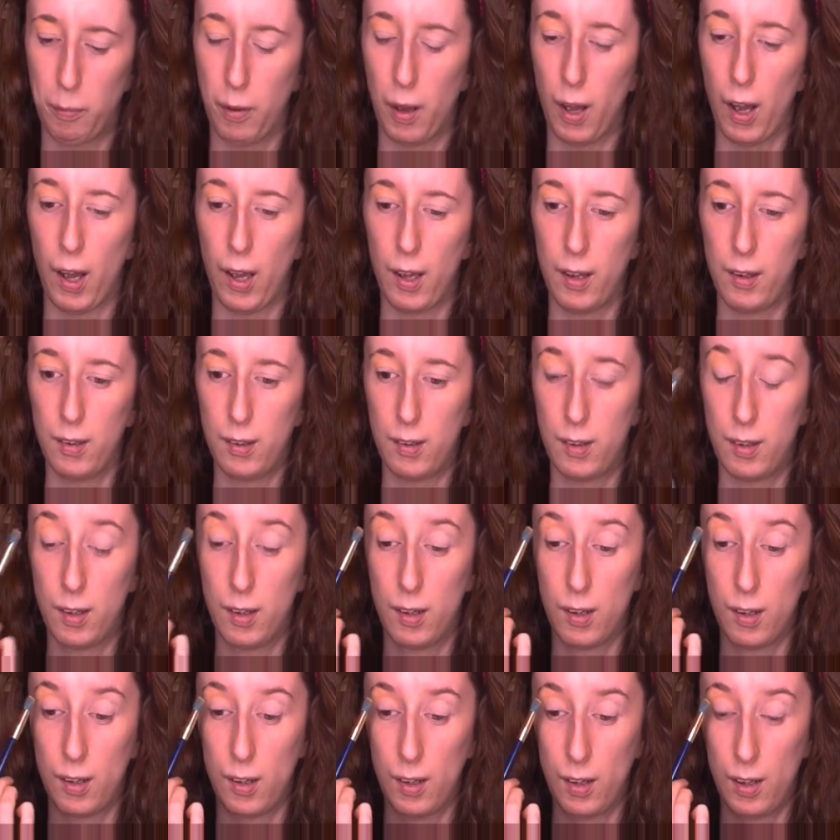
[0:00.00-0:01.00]

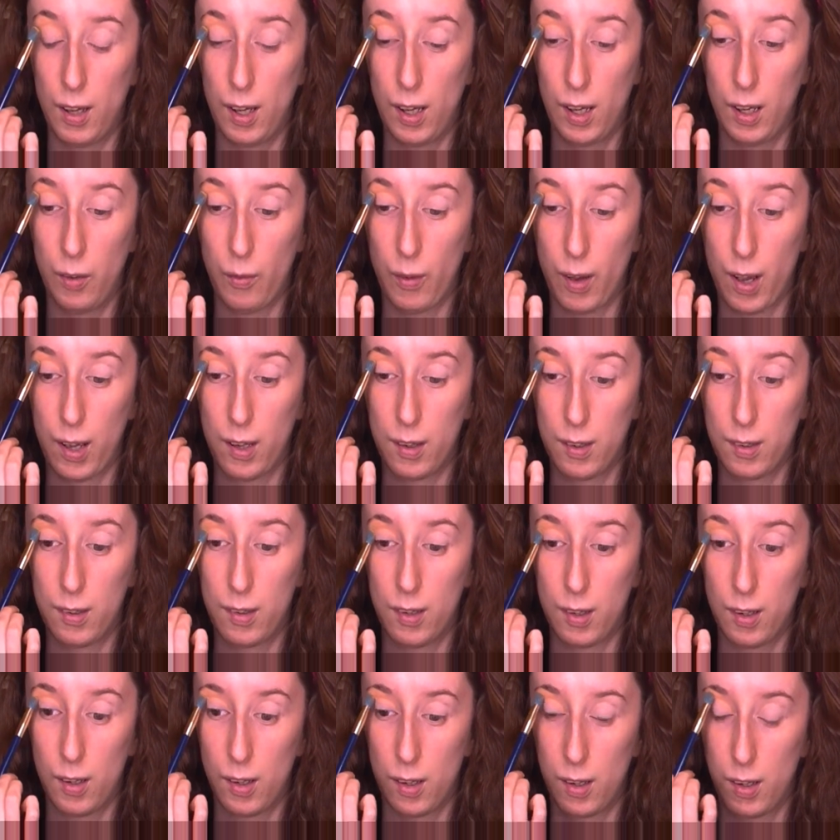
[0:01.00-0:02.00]
But
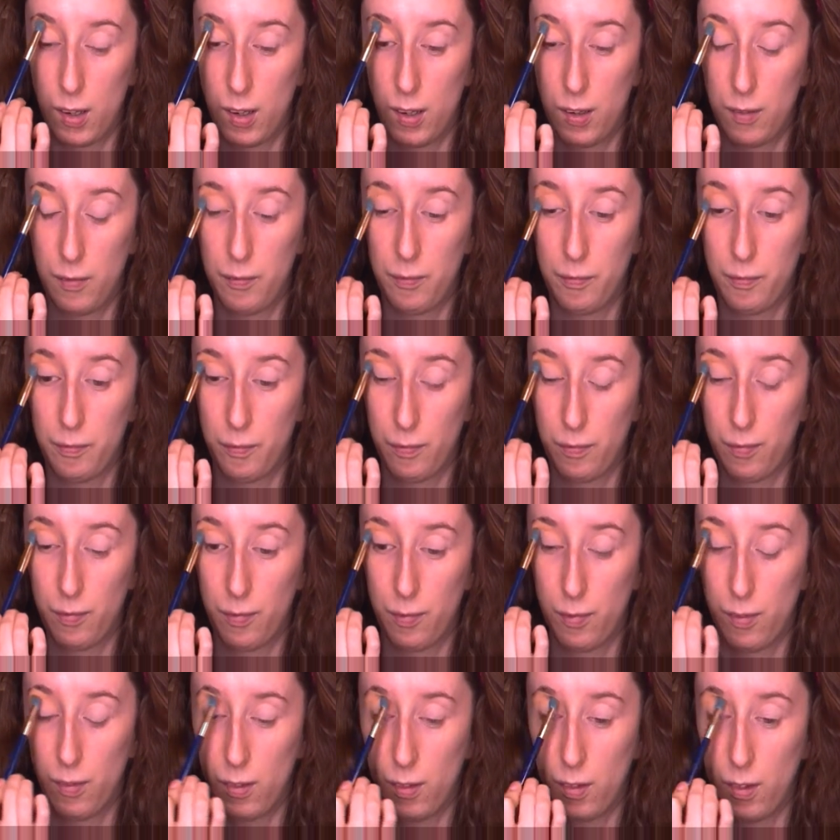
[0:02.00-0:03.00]
anyways,
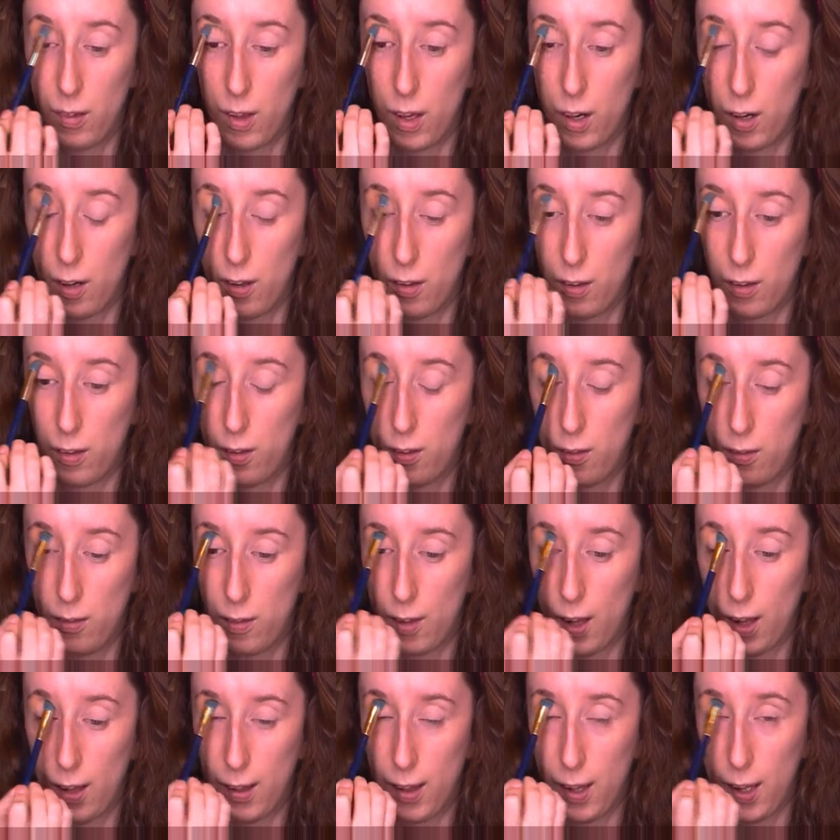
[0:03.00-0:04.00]
I
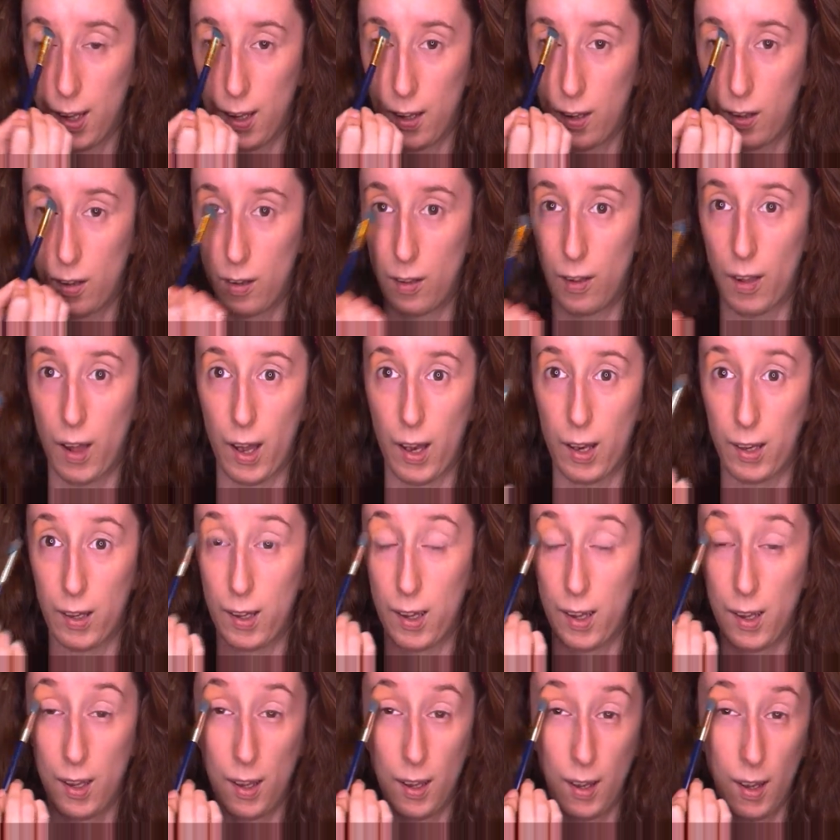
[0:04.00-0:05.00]
think Lion
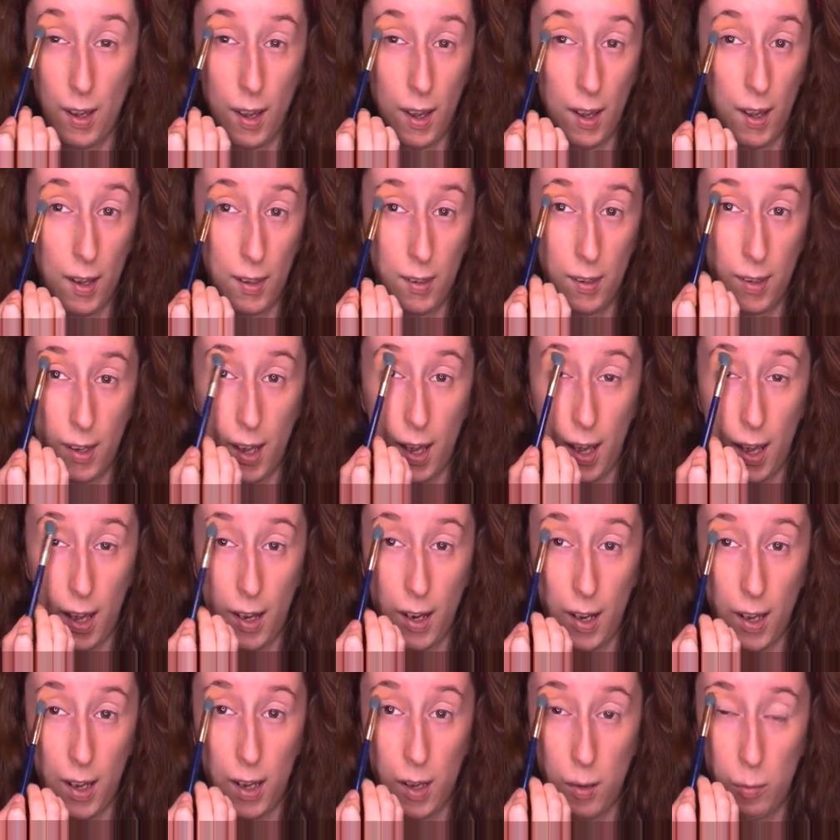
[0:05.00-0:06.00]
King has
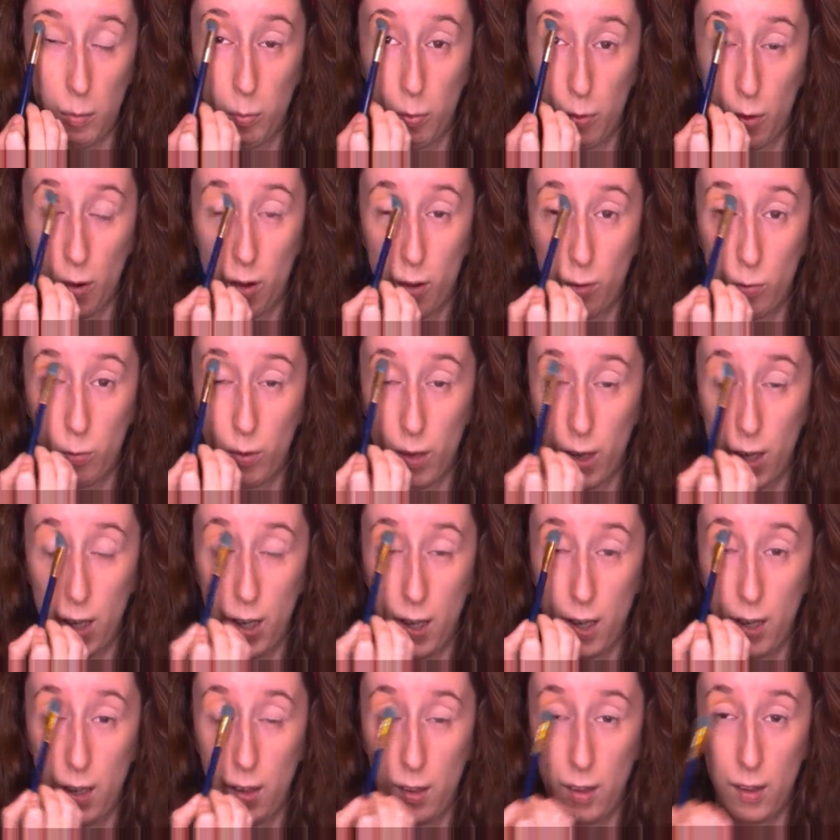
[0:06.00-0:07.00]
had a
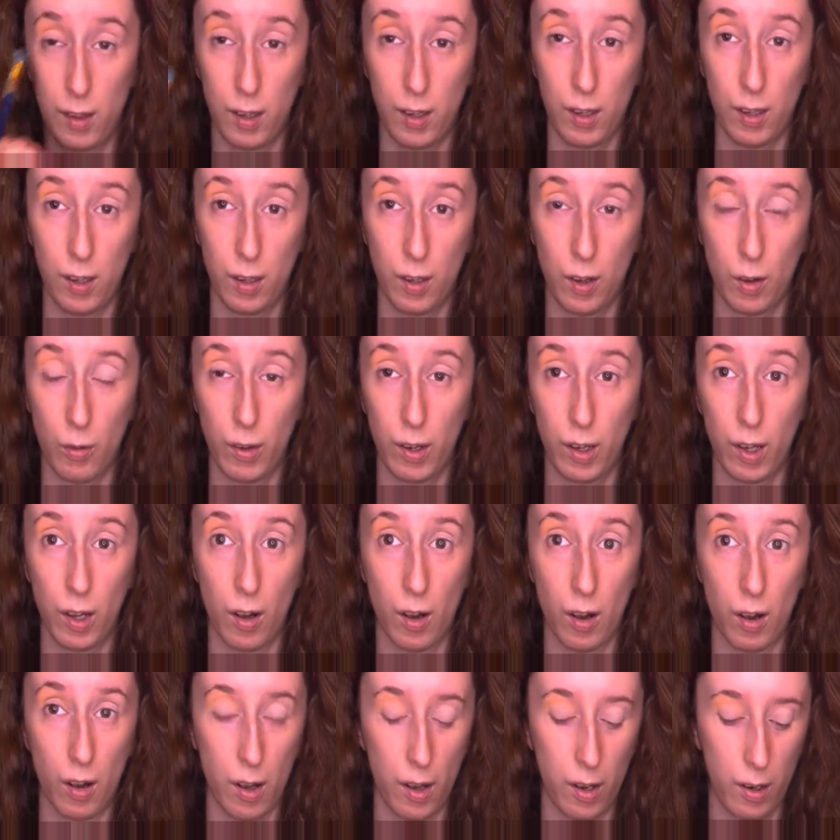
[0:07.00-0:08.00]
Broadway thing going
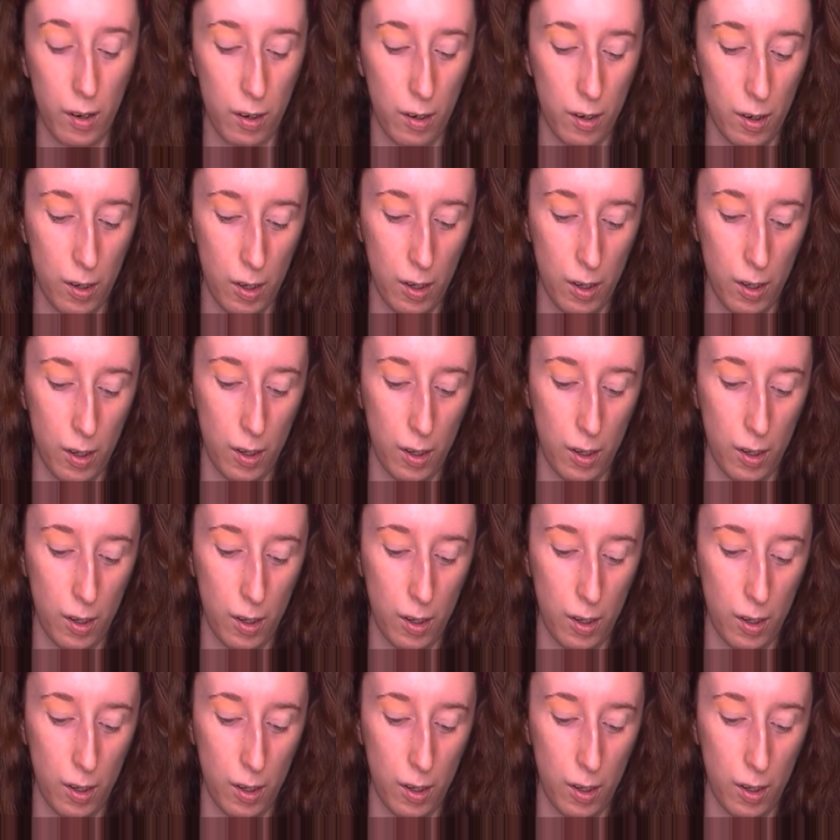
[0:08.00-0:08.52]
on.